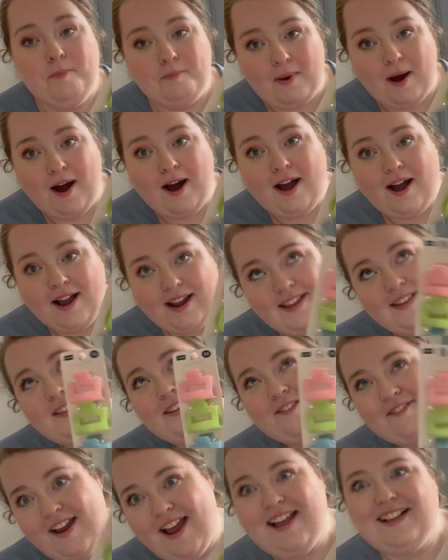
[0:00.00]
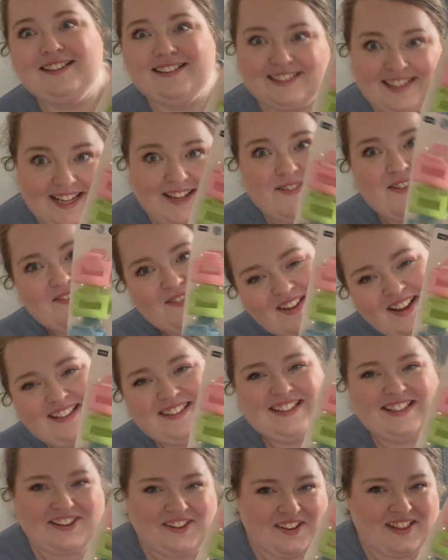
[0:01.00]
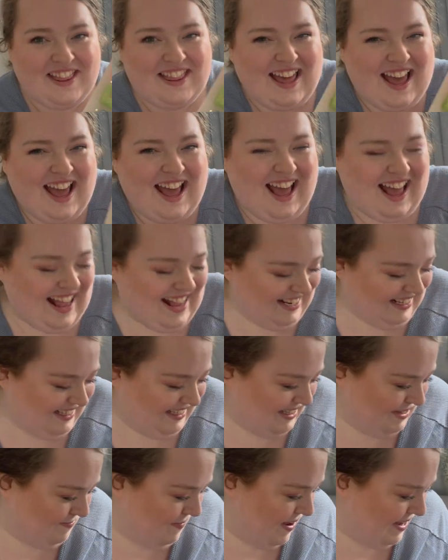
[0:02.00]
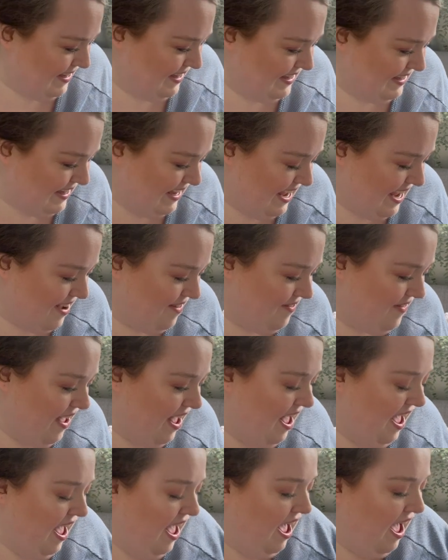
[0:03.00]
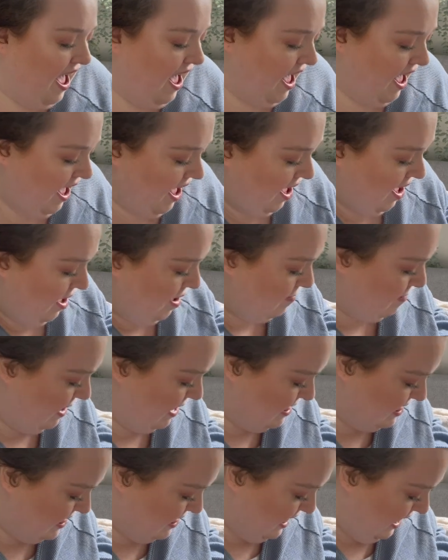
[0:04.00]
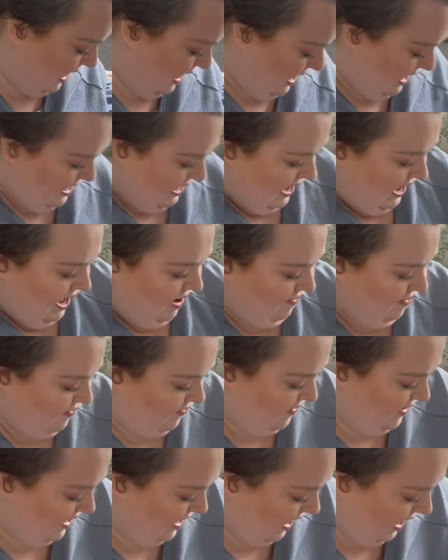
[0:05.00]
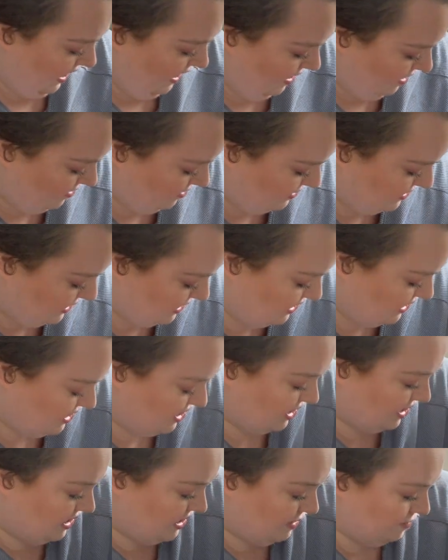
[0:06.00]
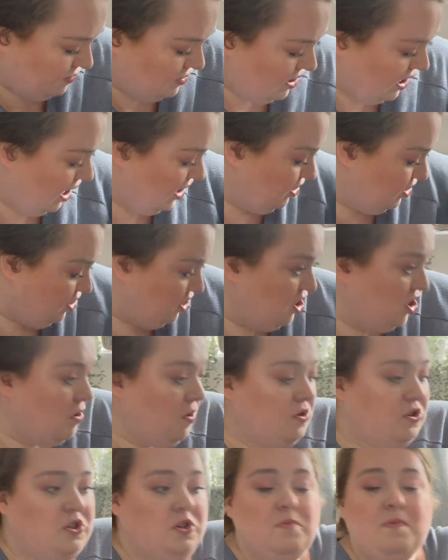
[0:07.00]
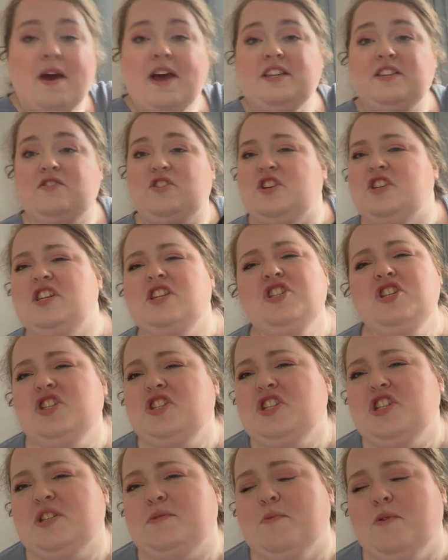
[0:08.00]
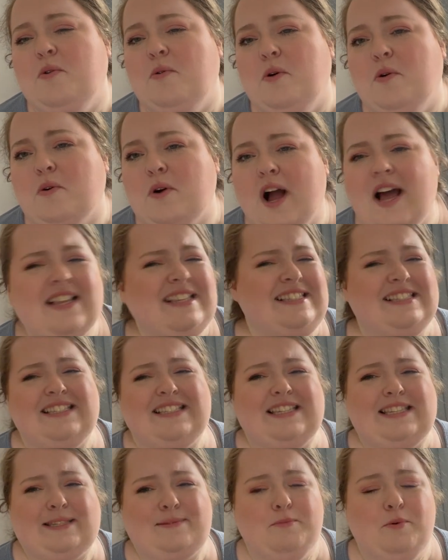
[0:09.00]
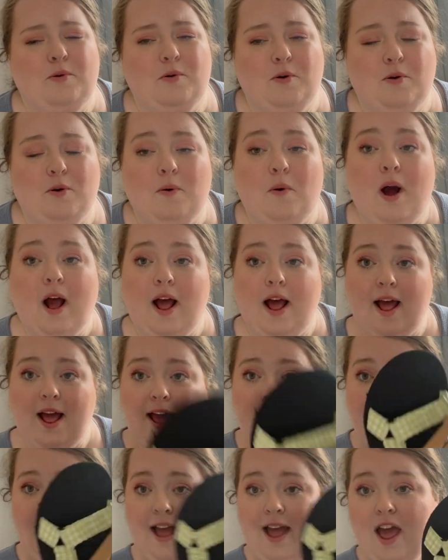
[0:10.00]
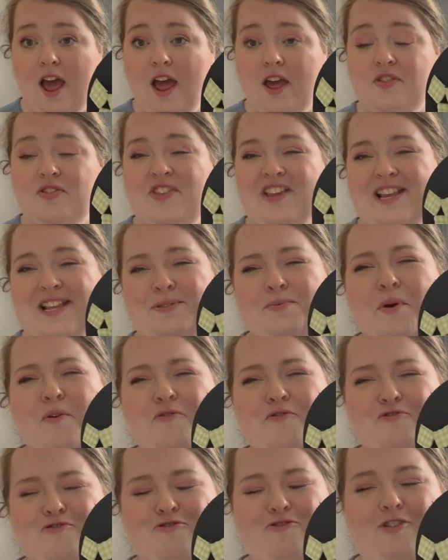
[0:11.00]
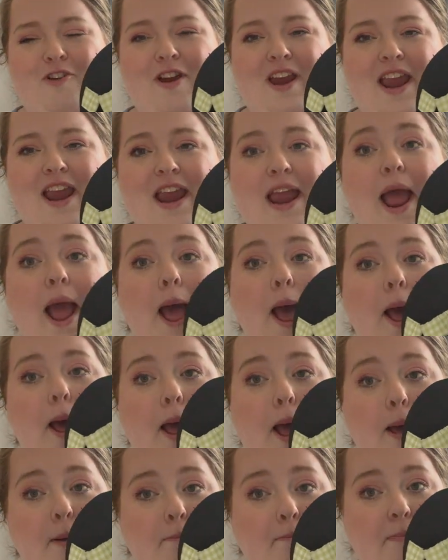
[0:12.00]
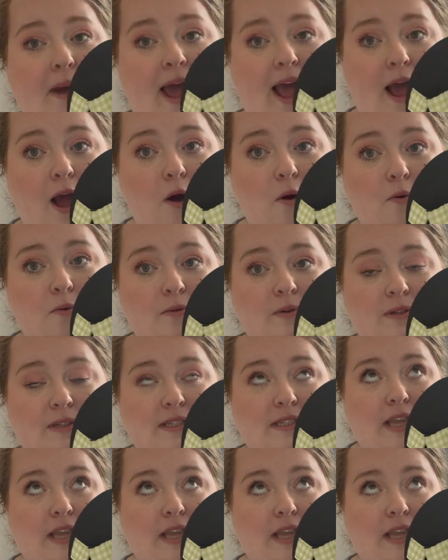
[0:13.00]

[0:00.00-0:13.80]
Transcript: but in the grand scheme of things, it's not that expensive. Um, and then everything else is just some two, two pairs of shoes. It's just a small haul, guys. It's a small haul. These were three pounds.